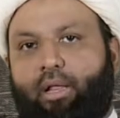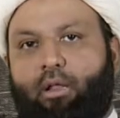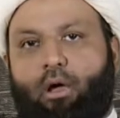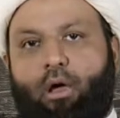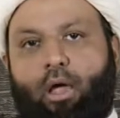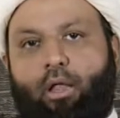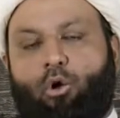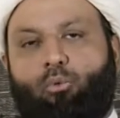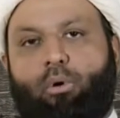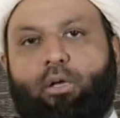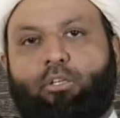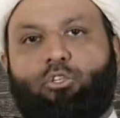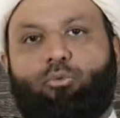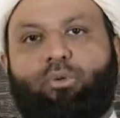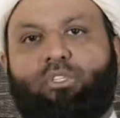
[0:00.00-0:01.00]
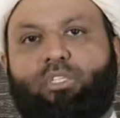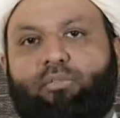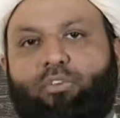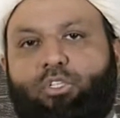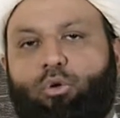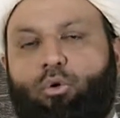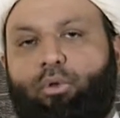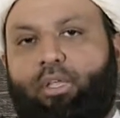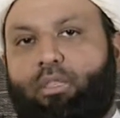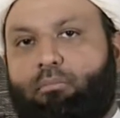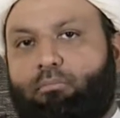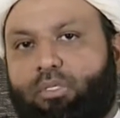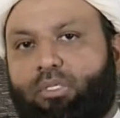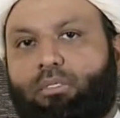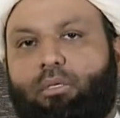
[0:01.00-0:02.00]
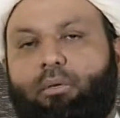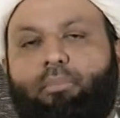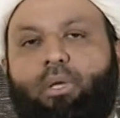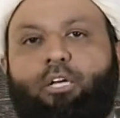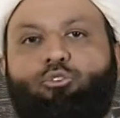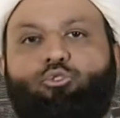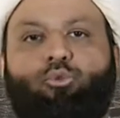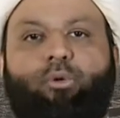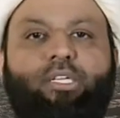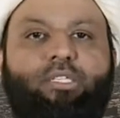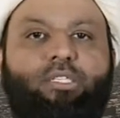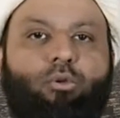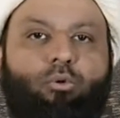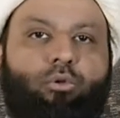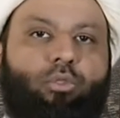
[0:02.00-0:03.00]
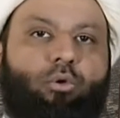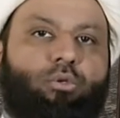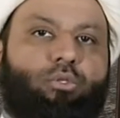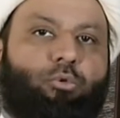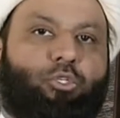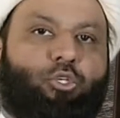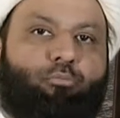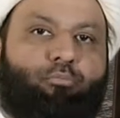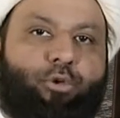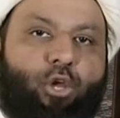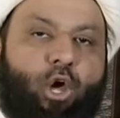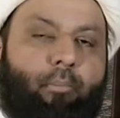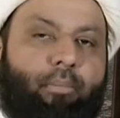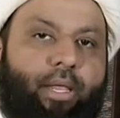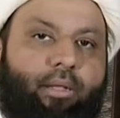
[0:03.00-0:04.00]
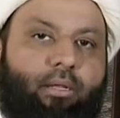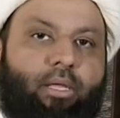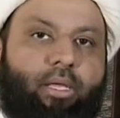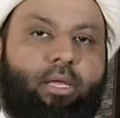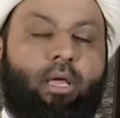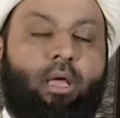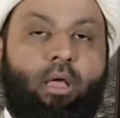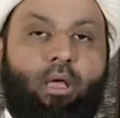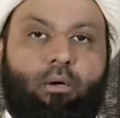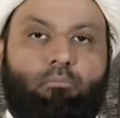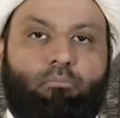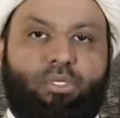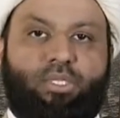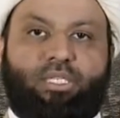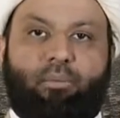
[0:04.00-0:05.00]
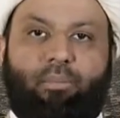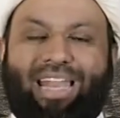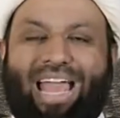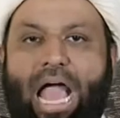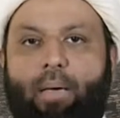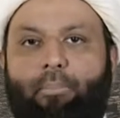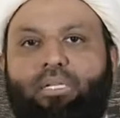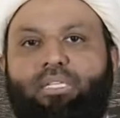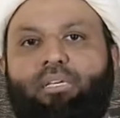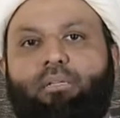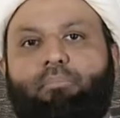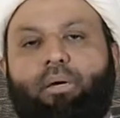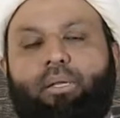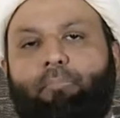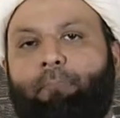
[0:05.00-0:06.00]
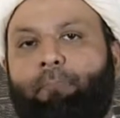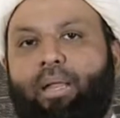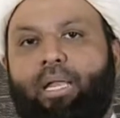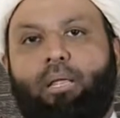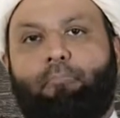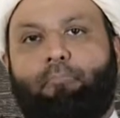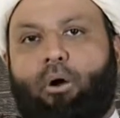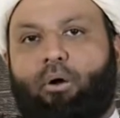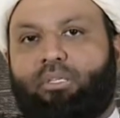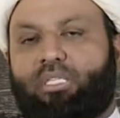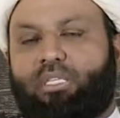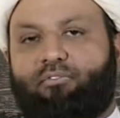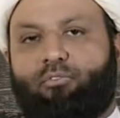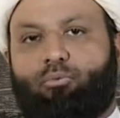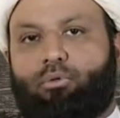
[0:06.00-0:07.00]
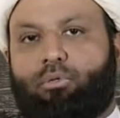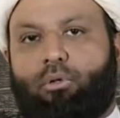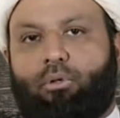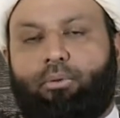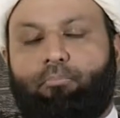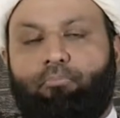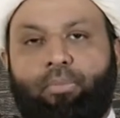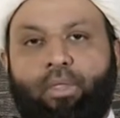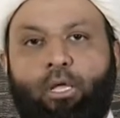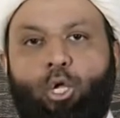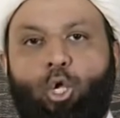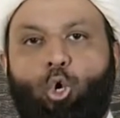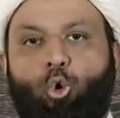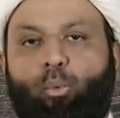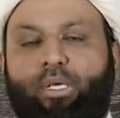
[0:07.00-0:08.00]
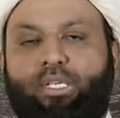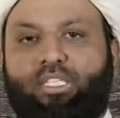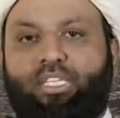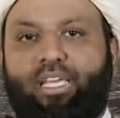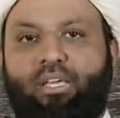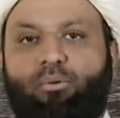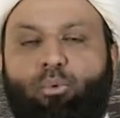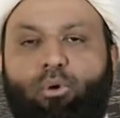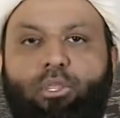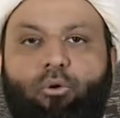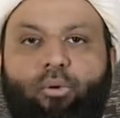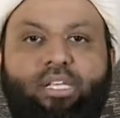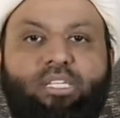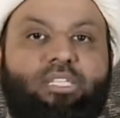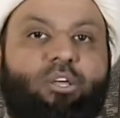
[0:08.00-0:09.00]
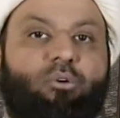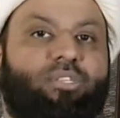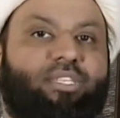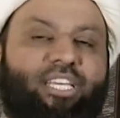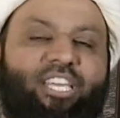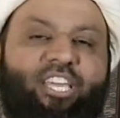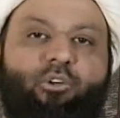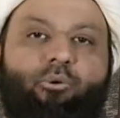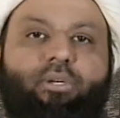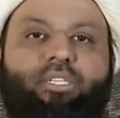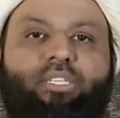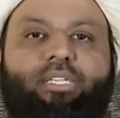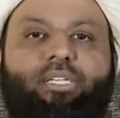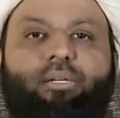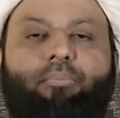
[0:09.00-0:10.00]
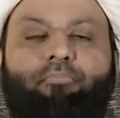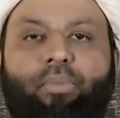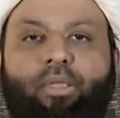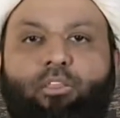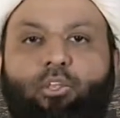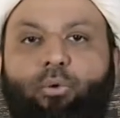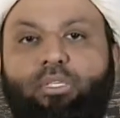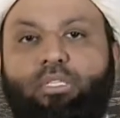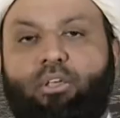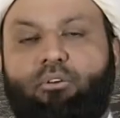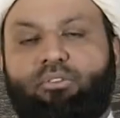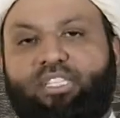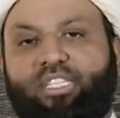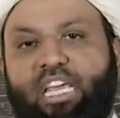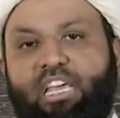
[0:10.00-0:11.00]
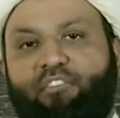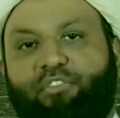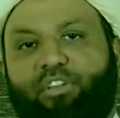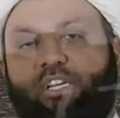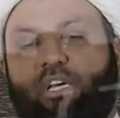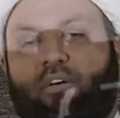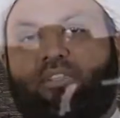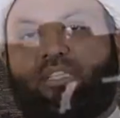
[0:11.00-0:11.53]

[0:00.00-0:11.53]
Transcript: I don't want to reserve it to only the Muslim countries or those which are predominantly Muslim inhabited, but many parts of the world. We see where there is no security, there is no safety of